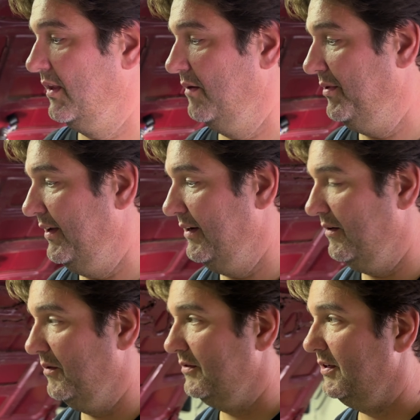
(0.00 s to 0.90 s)
But you
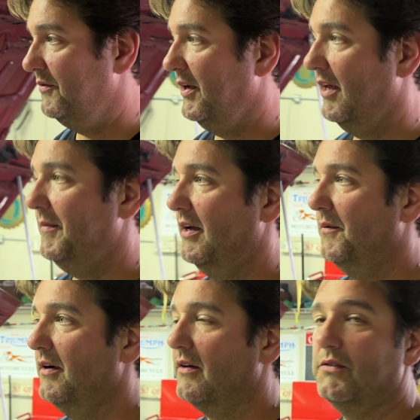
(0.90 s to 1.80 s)
know, we'll see if we can make it
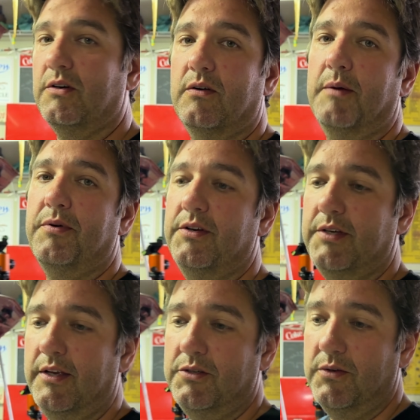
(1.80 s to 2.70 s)
work. So I
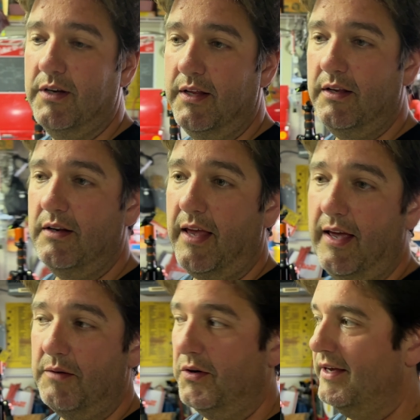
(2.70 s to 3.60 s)
appreciate you tuning in,
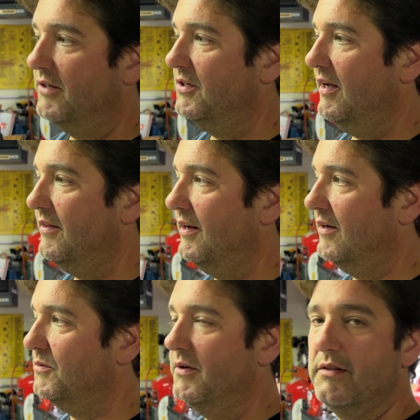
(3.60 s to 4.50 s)
and we'll catch you on the
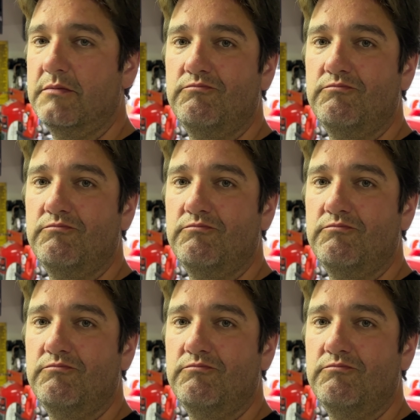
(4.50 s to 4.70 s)
next one.